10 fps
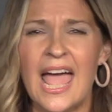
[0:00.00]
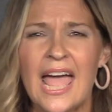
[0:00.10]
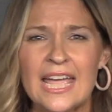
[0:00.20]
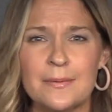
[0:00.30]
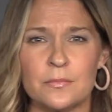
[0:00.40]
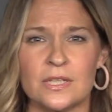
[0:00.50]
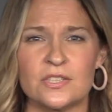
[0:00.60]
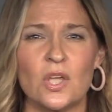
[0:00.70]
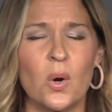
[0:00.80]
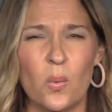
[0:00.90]

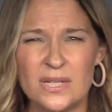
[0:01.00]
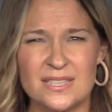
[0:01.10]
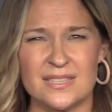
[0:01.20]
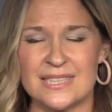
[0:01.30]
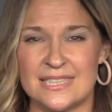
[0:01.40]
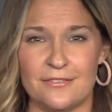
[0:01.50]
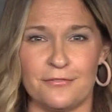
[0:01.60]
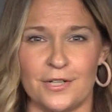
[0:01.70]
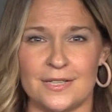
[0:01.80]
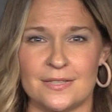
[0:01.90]
aimless? What's the
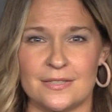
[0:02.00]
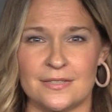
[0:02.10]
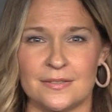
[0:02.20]
difference?